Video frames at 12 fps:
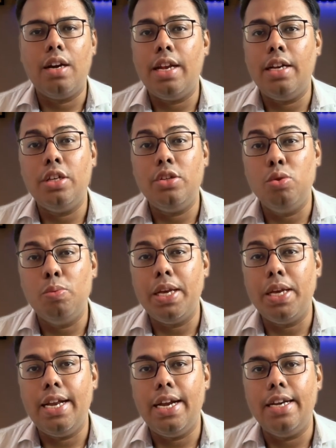Then the
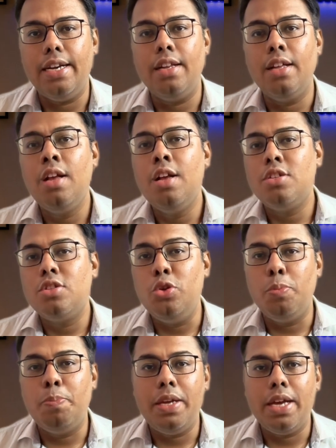UPI added, so
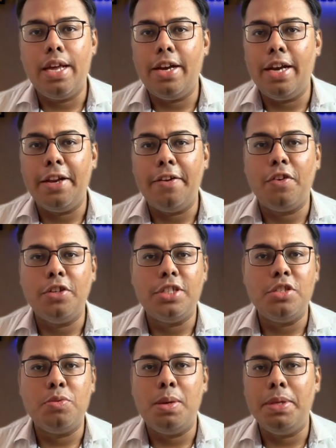UPI related functions
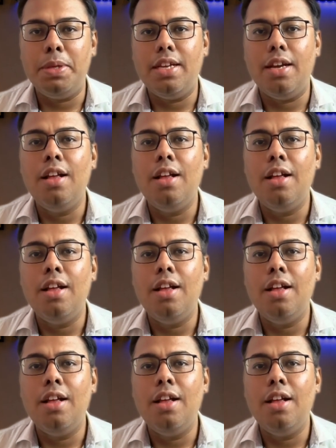will be there.